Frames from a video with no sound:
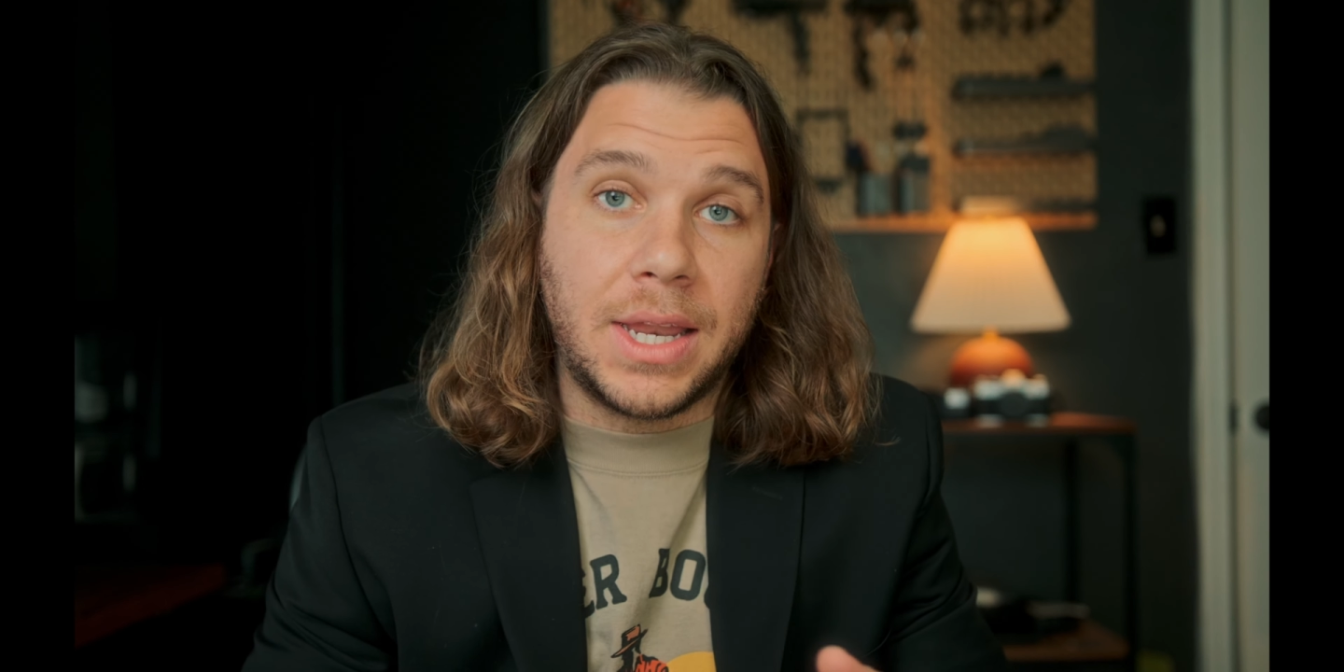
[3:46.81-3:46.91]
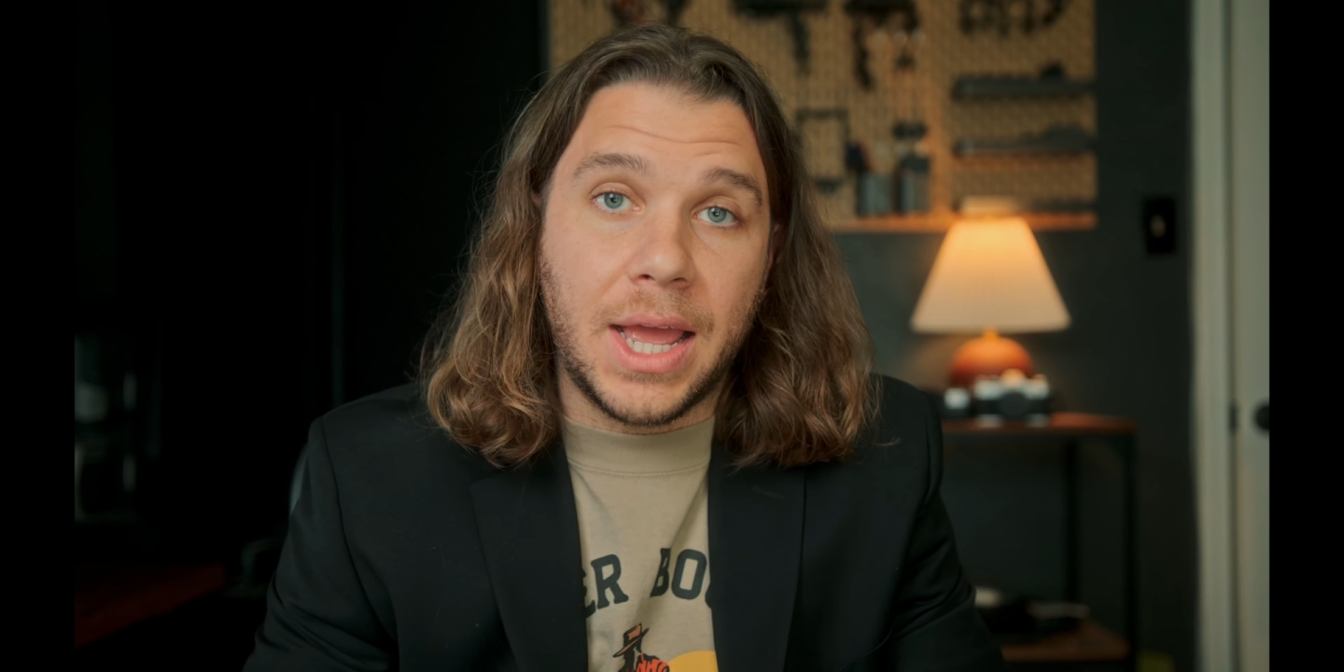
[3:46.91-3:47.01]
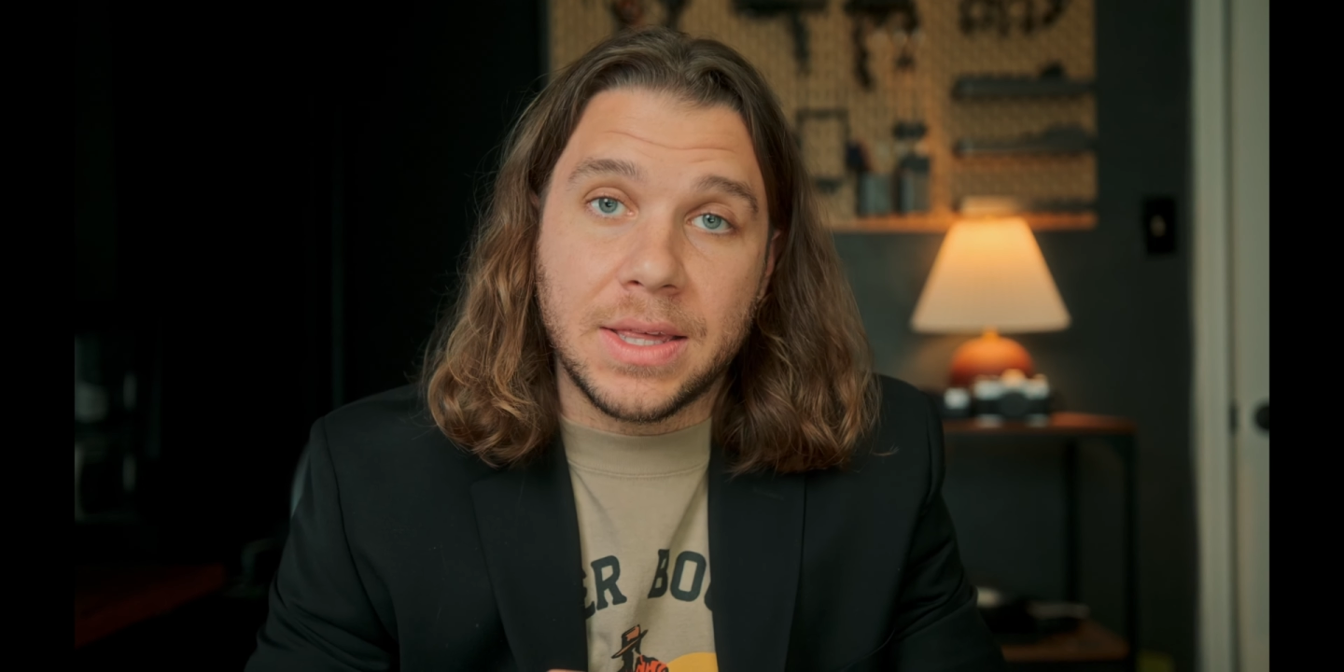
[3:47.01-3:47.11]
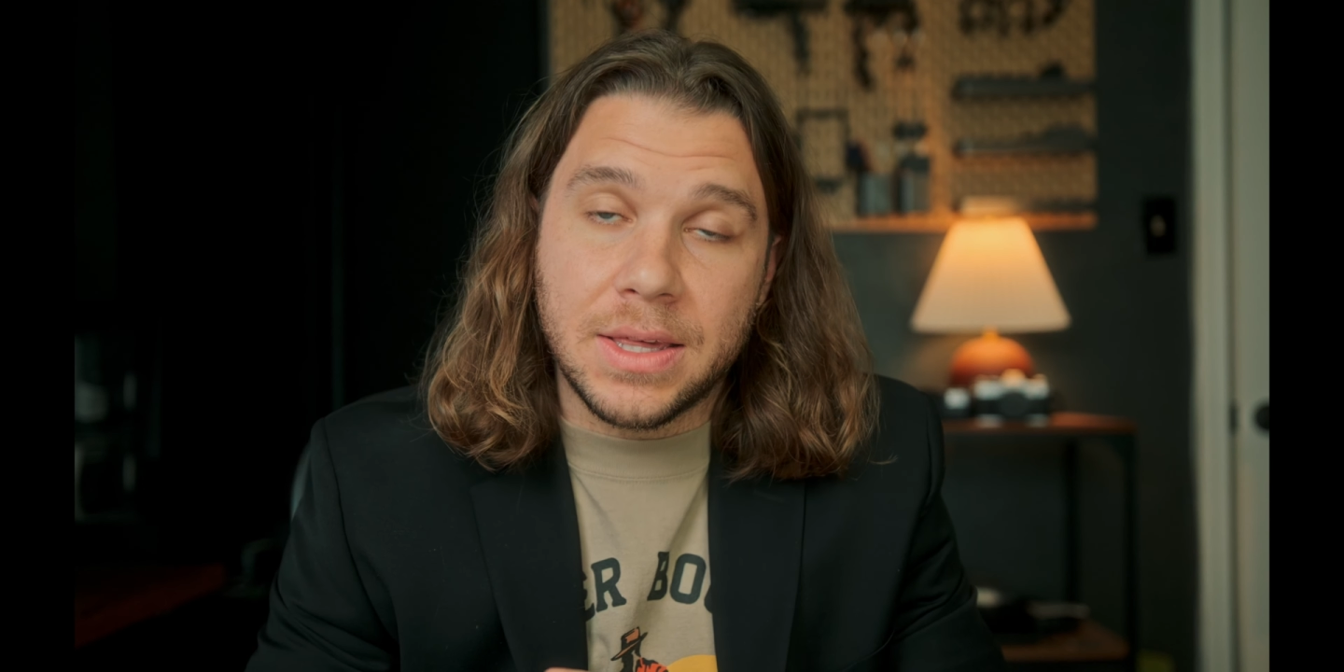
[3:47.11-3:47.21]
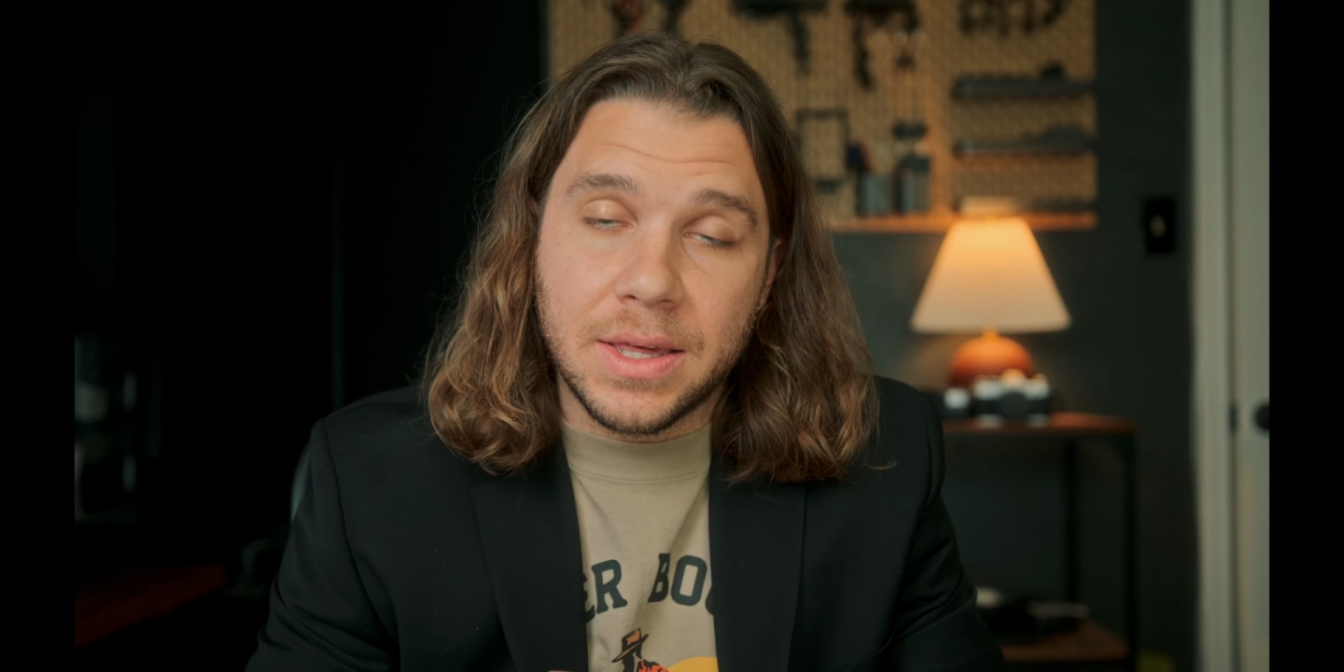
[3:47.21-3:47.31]

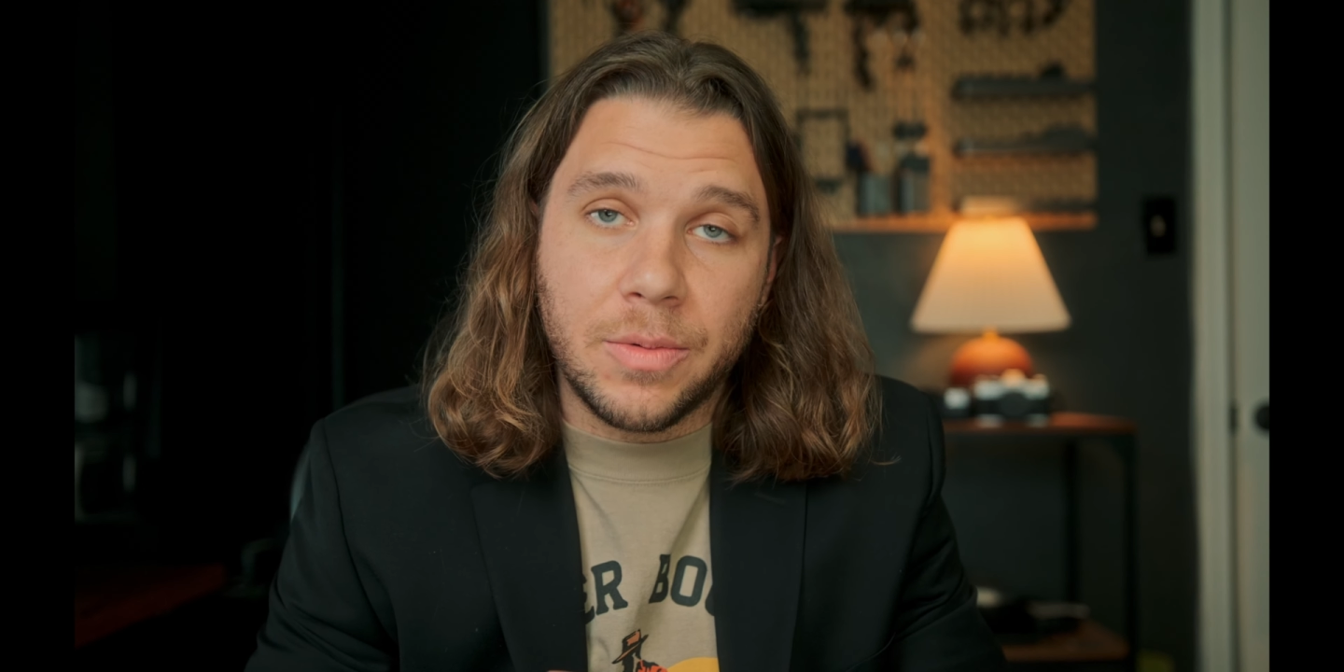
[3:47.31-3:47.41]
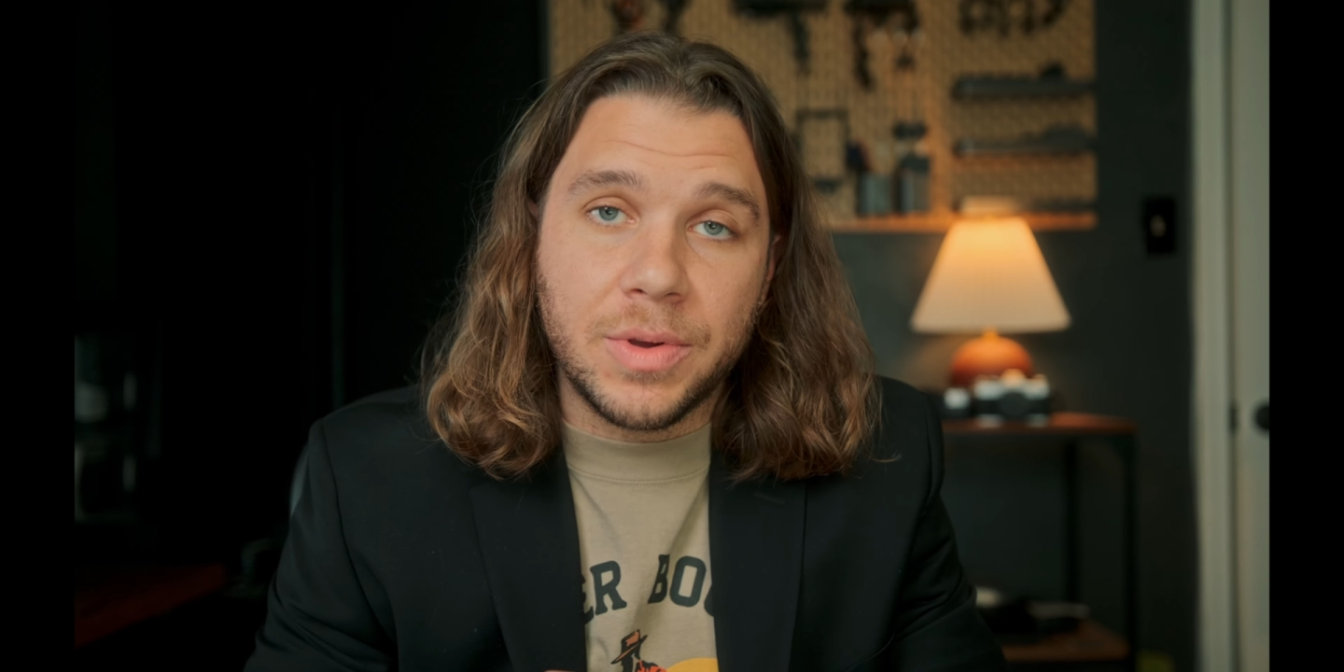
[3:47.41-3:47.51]
dances at